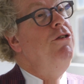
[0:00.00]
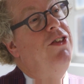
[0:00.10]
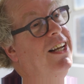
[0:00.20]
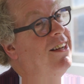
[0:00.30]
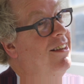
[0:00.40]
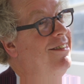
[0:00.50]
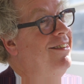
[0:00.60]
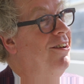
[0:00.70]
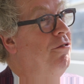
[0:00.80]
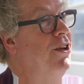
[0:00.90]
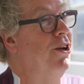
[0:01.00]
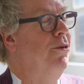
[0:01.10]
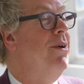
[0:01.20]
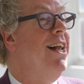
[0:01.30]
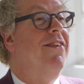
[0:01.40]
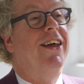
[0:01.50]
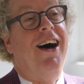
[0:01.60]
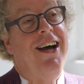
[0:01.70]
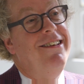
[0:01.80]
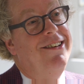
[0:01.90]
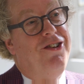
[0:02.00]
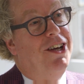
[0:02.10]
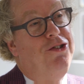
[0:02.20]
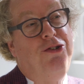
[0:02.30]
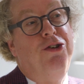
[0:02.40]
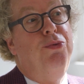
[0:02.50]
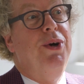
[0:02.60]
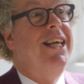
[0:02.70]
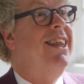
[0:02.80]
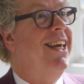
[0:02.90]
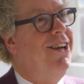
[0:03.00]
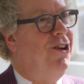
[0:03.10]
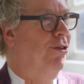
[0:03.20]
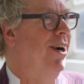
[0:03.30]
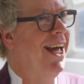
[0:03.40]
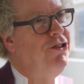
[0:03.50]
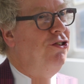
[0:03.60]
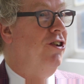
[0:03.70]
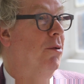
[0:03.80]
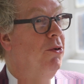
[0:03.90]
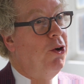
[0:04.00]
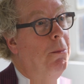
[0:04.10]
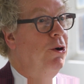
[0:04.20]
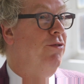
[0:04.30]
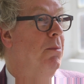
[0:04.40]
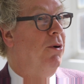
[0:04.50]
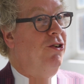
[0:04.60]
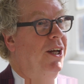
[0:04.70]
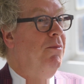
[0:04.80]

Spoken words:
If you think dancing's not for you, then I suggest you should rethink your relationship with your moving body.